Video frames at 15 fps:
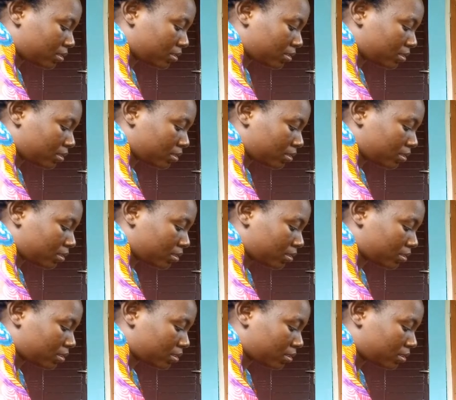
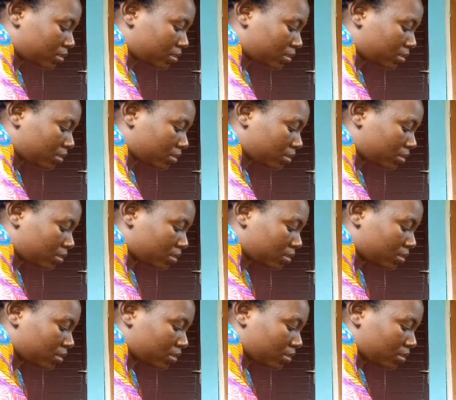
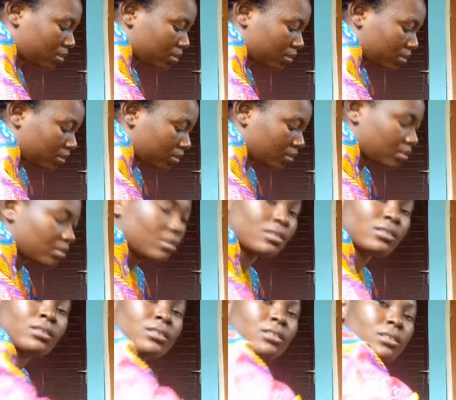
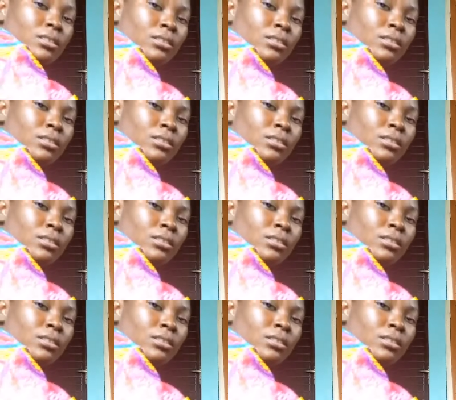(silence)